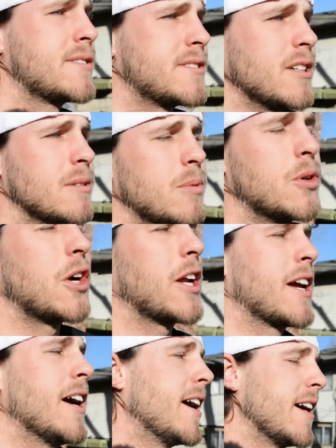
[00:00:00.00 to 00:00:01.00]
Good
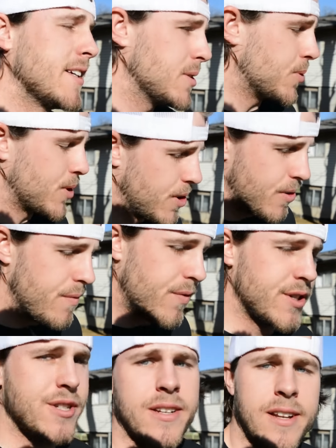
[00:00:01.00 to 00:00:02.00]
morning, guys. We're going
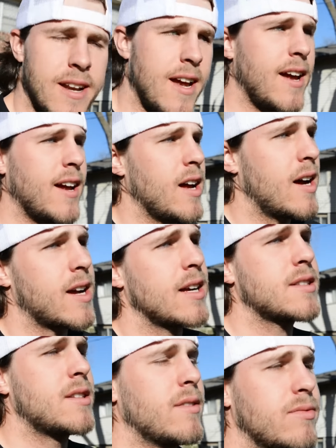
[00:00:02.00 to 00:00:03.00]
fishing today. I
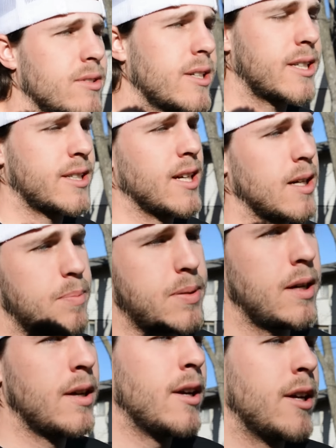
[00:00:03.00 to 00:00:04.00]
got stuff rigged up.
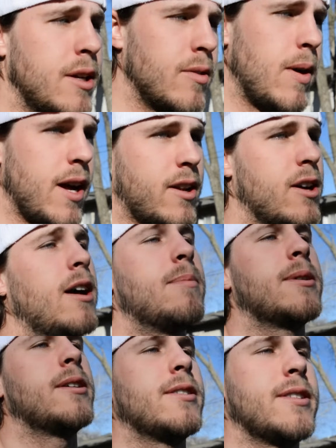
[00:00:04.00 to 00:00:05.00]
You might have caught
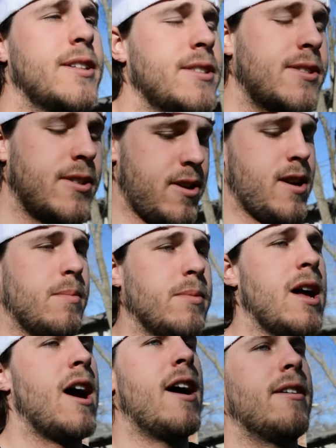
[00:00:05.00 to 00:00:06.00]
me on the Instagram
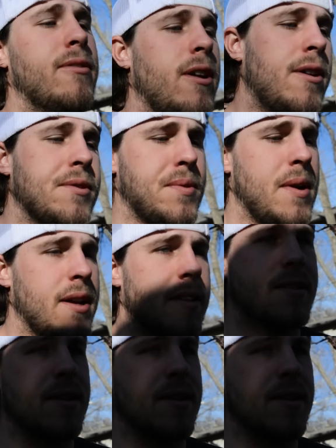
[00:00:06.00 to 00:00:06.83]
live when I was rigging